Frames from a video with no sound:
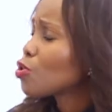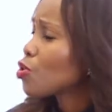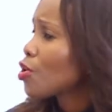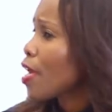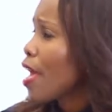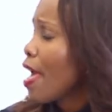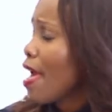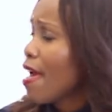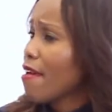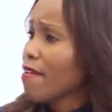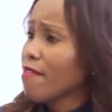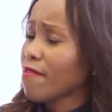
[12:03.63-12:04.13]
Do you
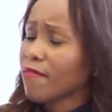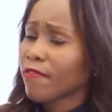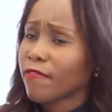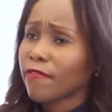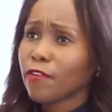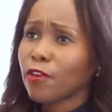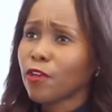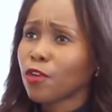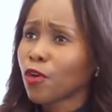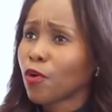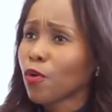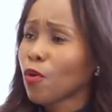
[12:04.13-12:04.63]
have,
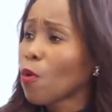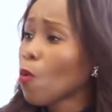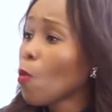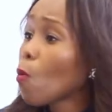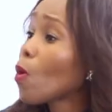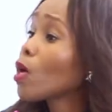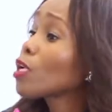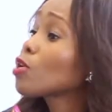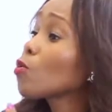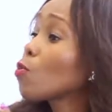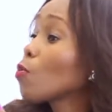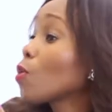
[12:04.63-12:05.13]

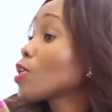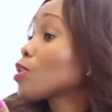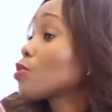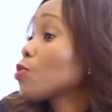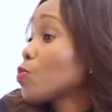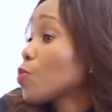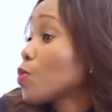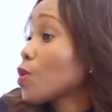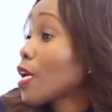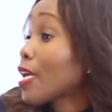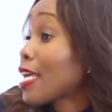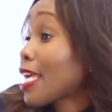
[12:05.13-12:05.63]
what
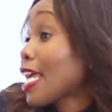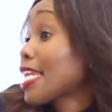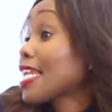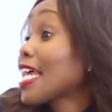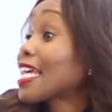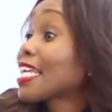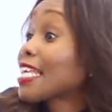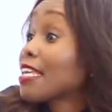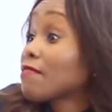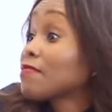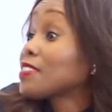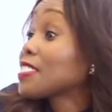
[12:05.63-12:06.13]
can
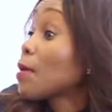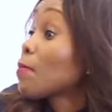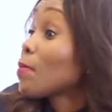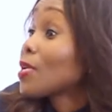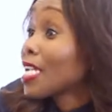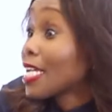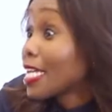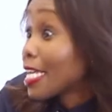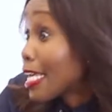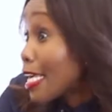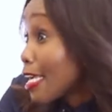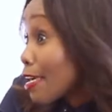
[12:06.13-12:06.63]
I give
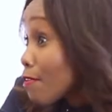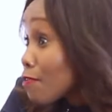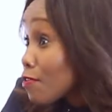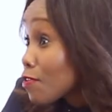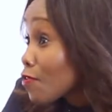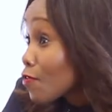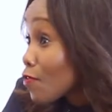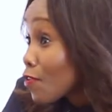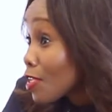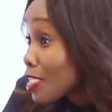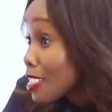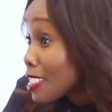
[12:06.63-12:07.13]
someone a
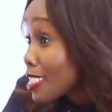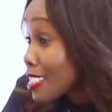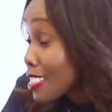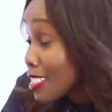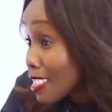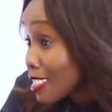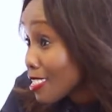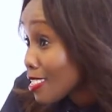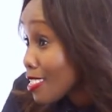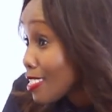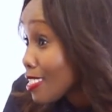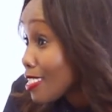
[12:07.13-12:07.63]
gift, for
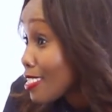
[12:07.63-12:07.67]
instance?